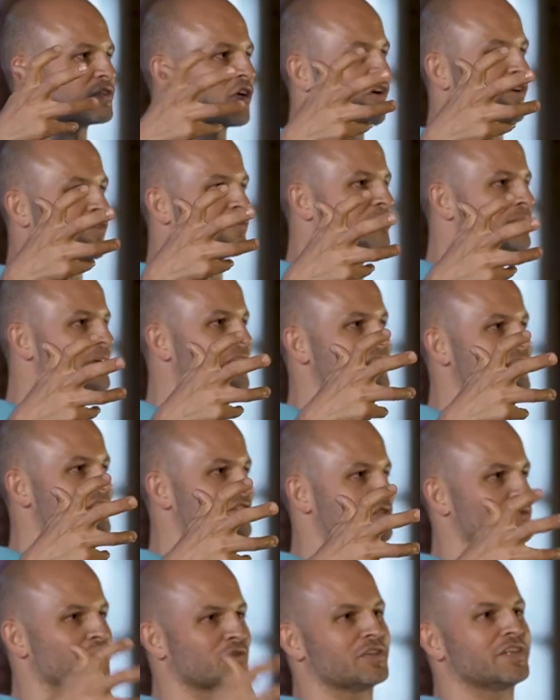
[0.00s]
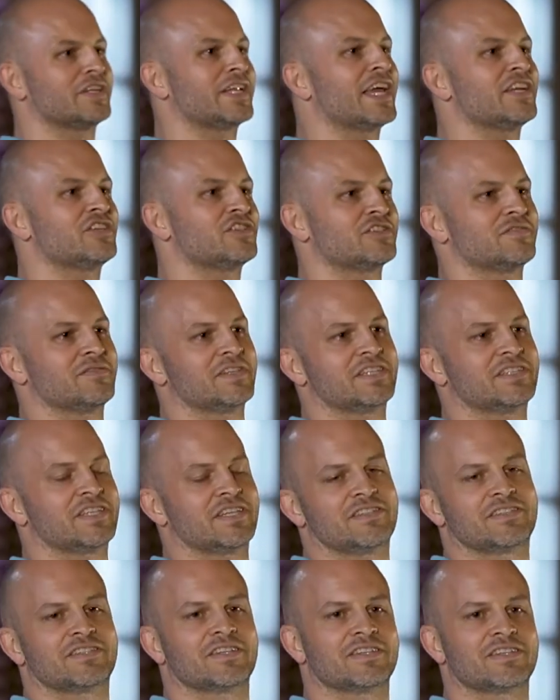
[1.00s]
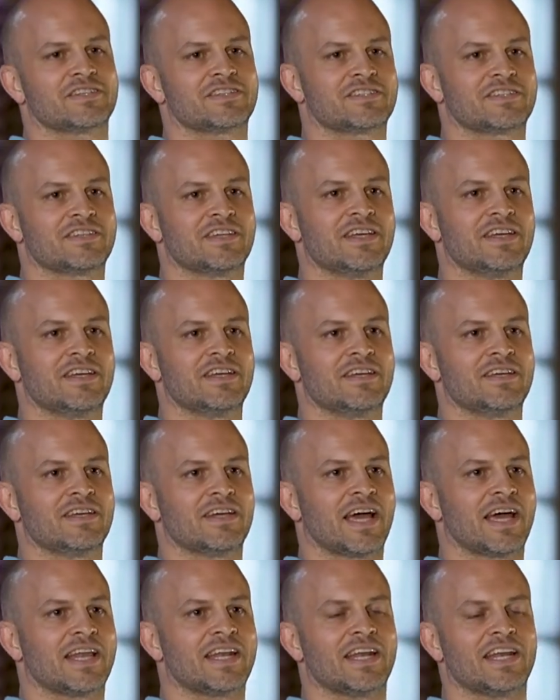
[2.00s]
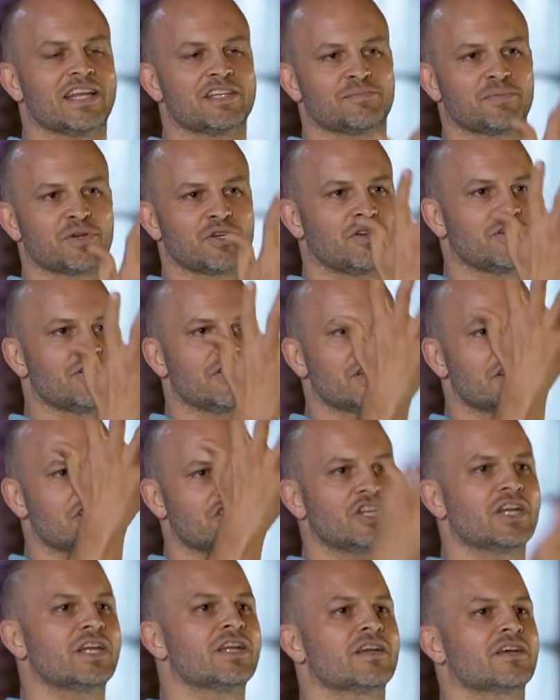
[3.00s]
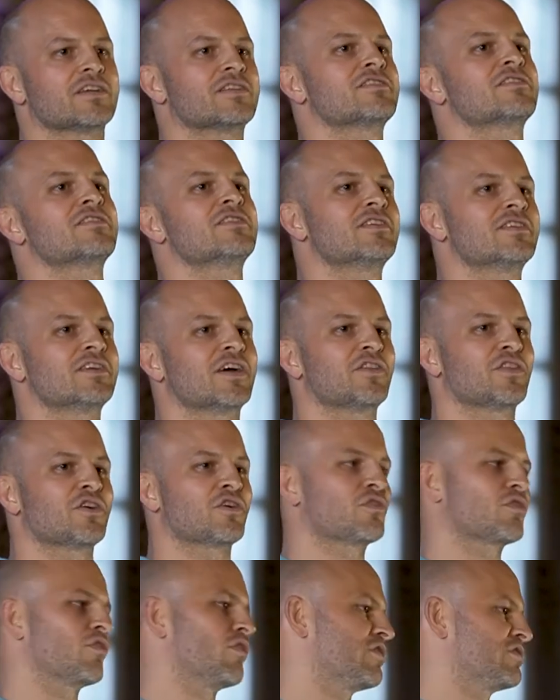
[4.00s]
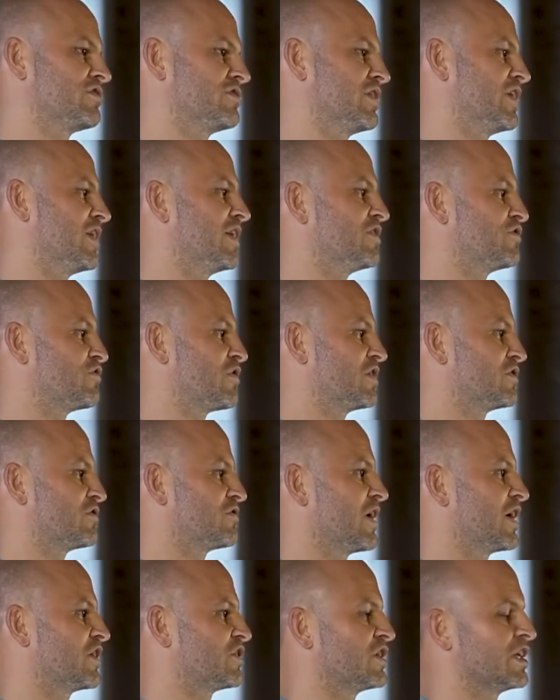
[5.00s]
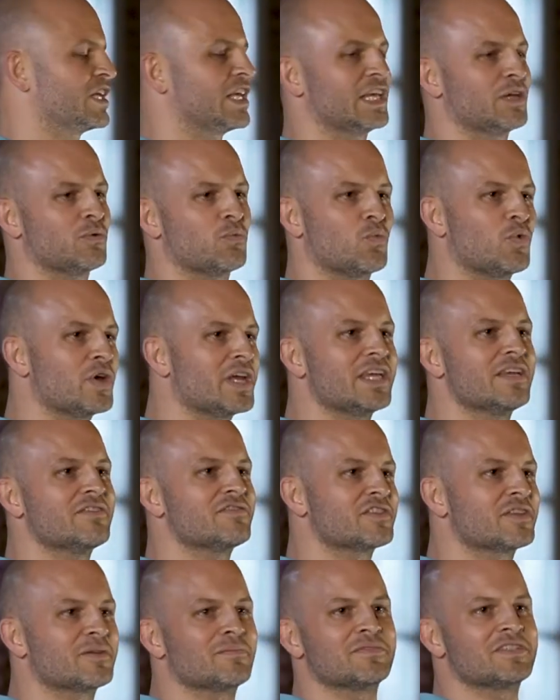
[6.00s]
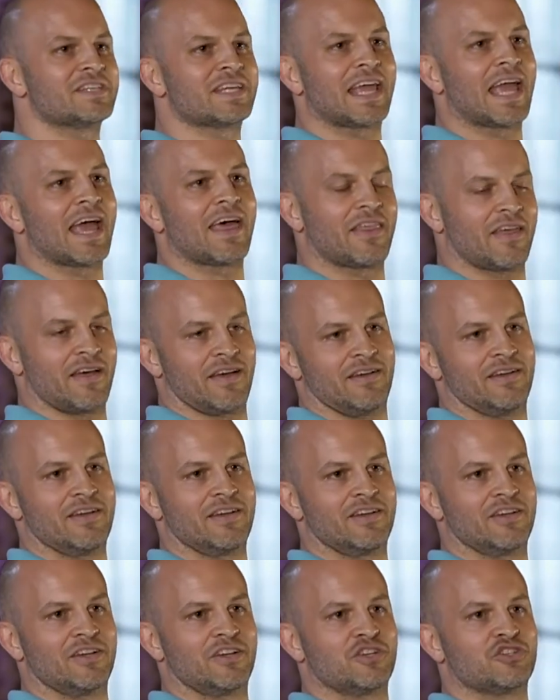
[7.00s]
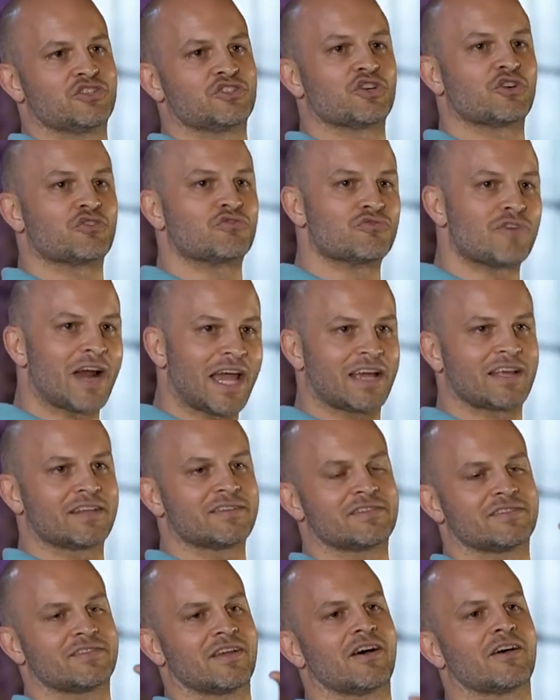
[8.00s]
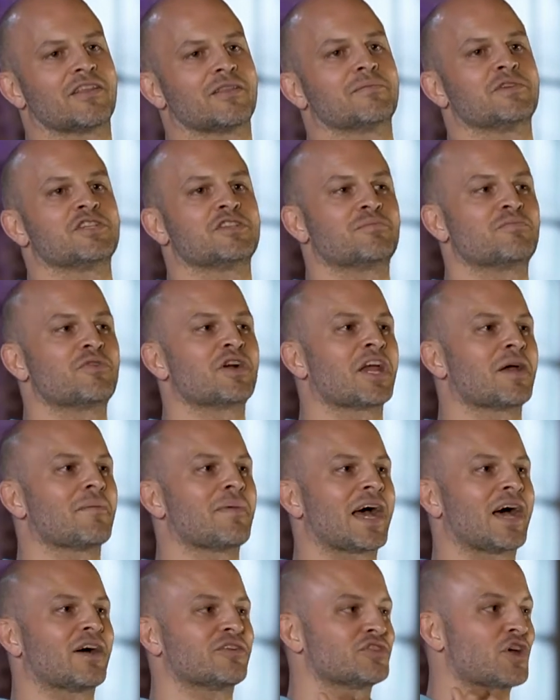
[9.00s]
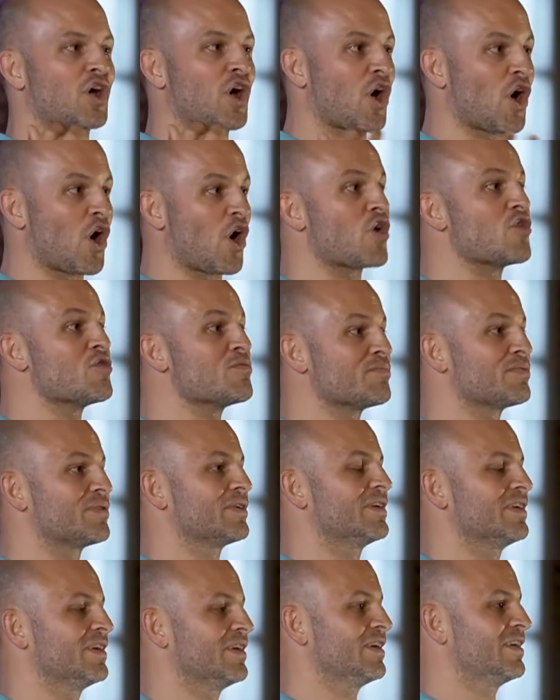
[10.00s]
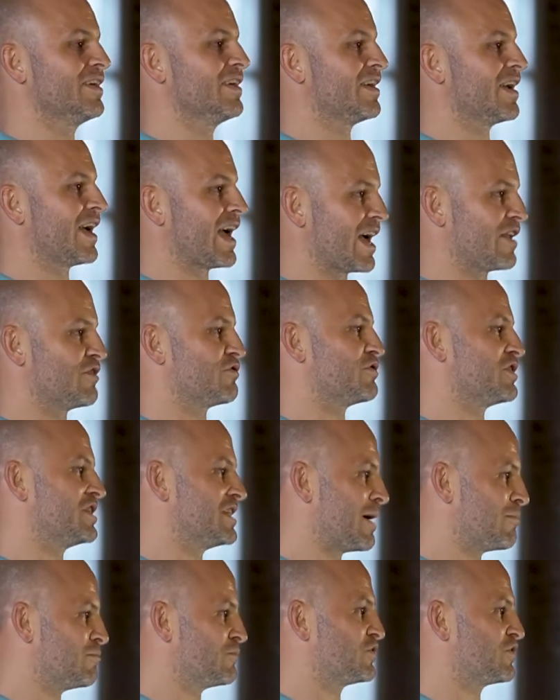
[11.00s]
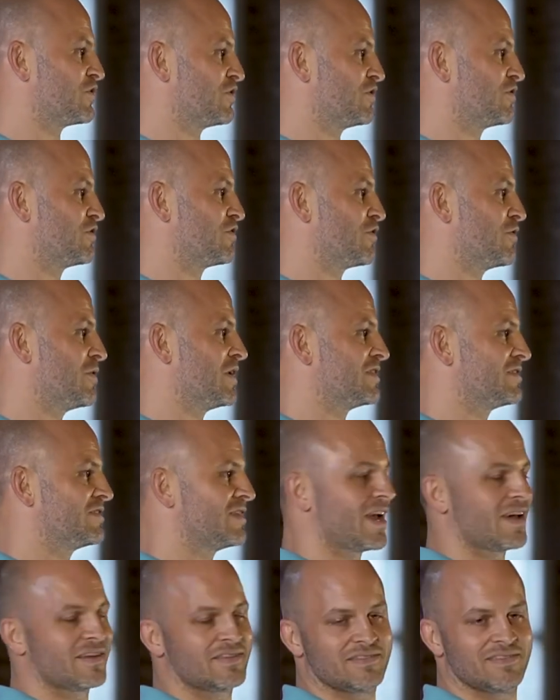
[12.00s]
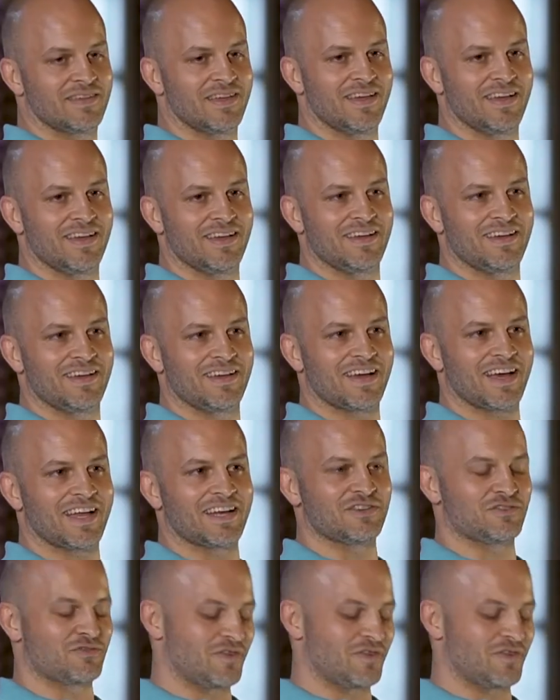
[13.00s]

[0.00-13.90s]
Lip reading: offbeat, discordant natures of existence, and in his peculiar genius at the cross and in his resurrection, he weaves them together to reconcile them and to bring about hope and redemption through his death and his